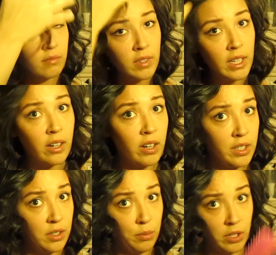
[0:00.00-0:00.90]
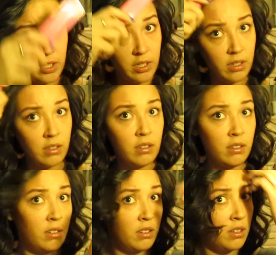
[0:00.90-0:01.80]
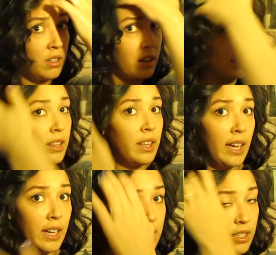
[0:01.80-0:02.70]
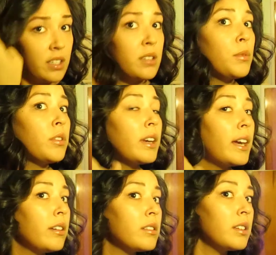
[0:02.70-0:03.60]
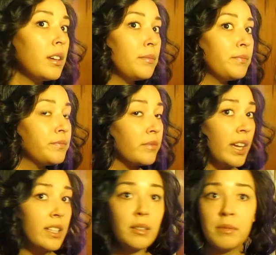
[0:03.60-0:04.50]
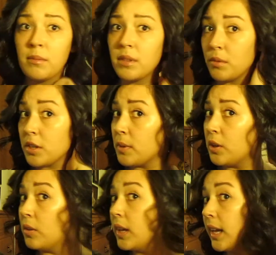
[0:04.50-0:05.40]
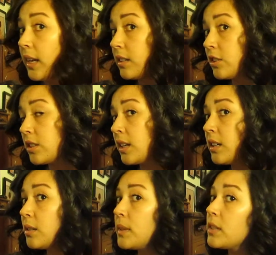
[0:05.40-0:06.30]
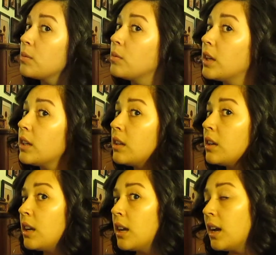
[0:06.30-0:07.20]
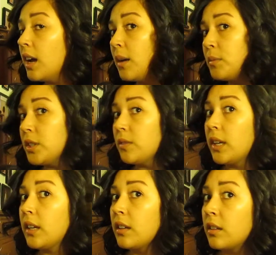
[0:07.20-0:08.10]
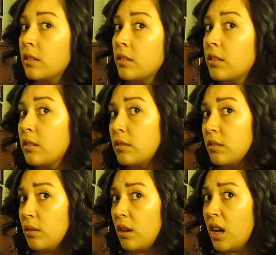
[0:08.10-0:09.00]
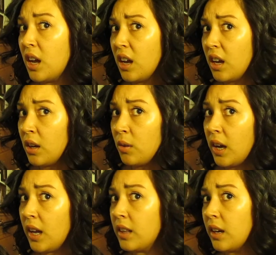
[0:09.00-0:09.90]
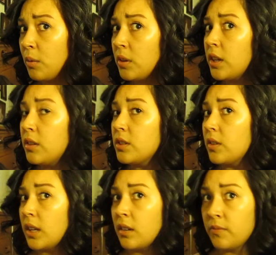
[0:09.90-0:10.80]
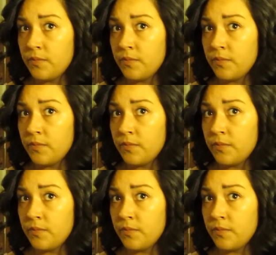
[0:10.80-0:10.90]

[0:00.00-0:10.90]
Now I do brush that to smooth it out some. And sometimes I brush my whole head. Just kind of depends on what I'm doing. Oh, hi there. What are you doing?